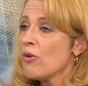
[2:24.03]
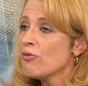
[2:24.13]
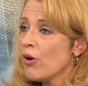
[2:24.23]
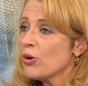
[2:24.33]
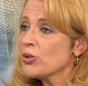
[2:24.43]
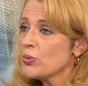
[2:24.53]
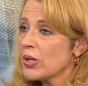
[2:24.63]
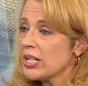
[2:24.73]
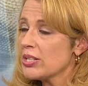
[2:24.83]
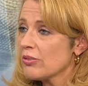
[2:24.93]
Voters
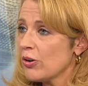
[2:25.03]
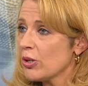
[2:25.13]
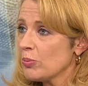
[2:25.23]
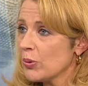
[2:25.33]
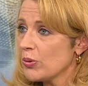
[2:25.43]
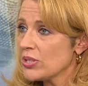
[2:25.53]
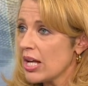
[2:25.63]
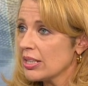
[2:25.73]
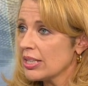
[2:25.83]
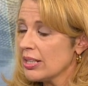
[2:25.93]
went into the voting booth
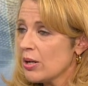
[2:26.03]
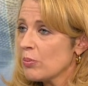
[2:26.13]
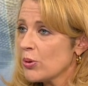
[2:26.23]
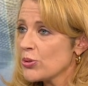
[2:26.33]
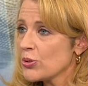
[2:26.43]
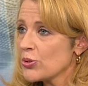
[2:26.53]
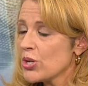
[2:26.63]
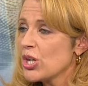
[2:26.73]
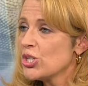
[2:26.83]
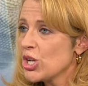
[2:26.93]
telling pollsters